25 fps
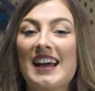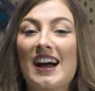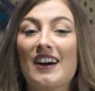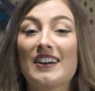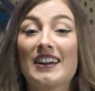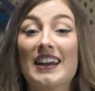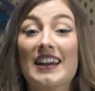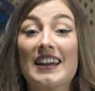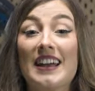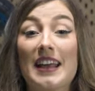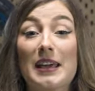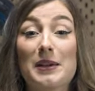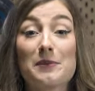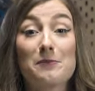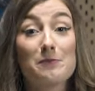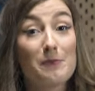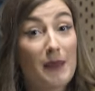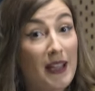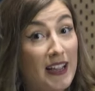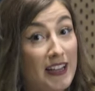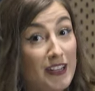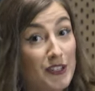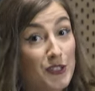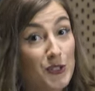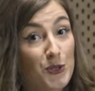out in a
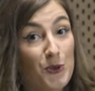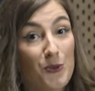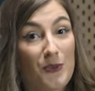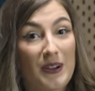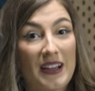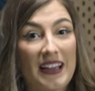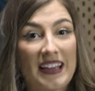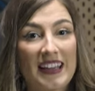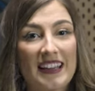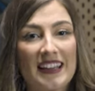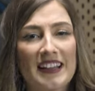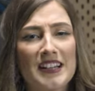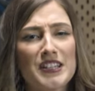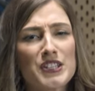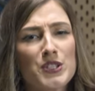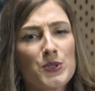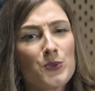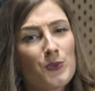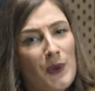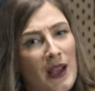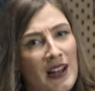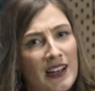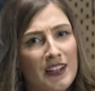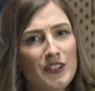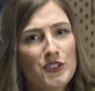major way, as
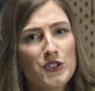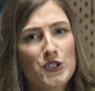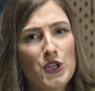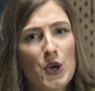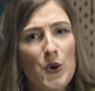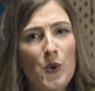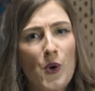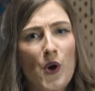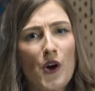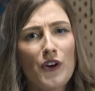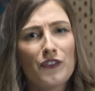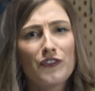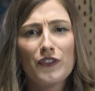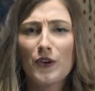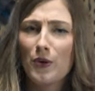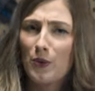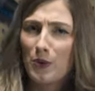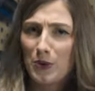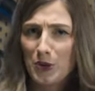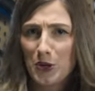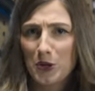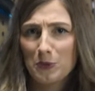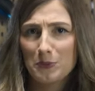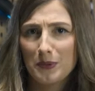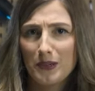well as show off all
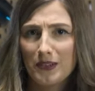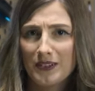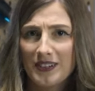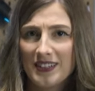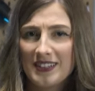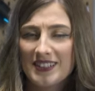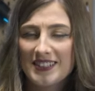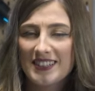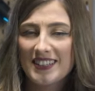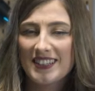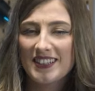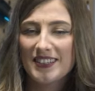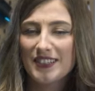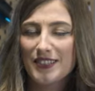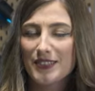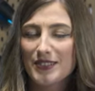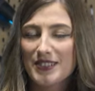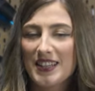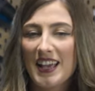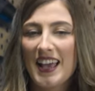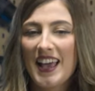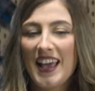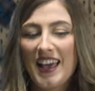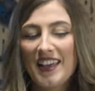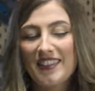your building
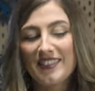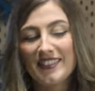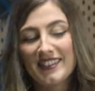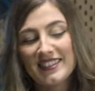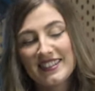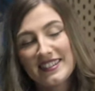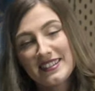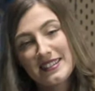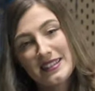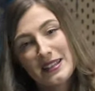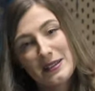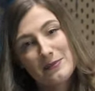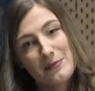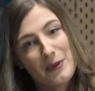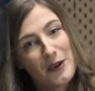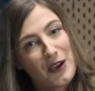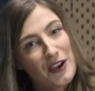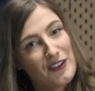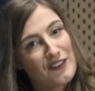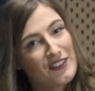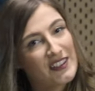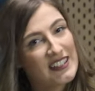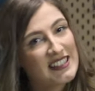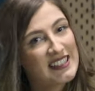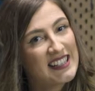skills, this is the
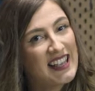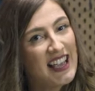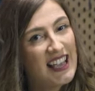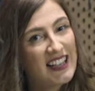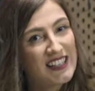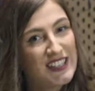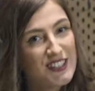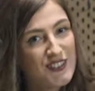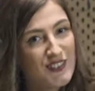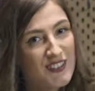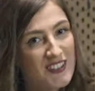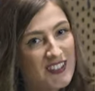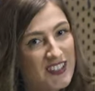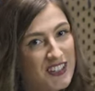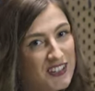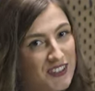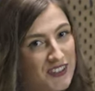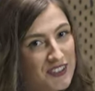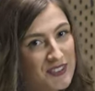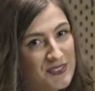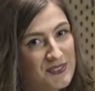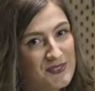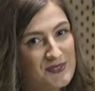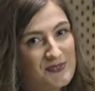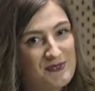perfect case for
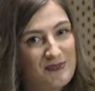you.